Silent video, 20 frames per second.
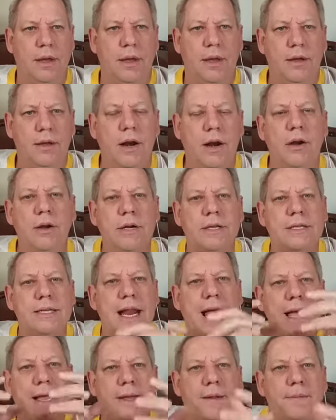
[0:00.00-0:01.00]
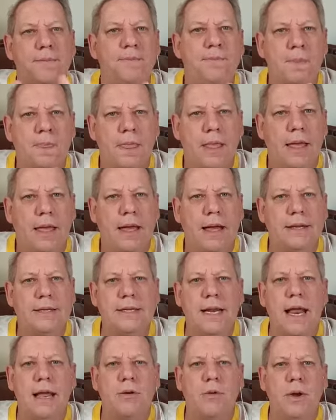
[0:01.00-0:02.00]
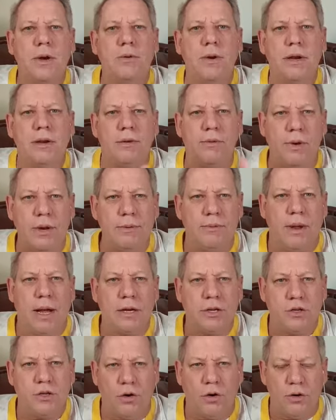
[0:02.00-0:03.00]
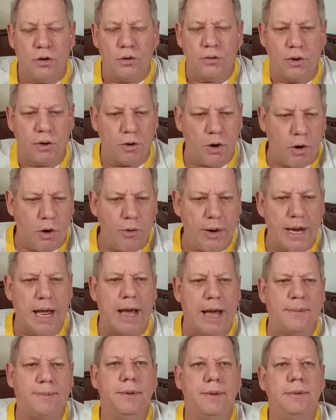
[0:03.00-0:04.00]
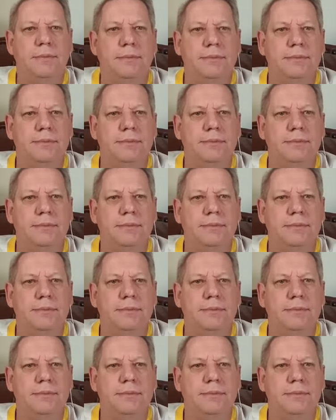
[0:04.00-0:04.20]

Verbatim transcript: You know, it's like it's like when we when my children were growing up.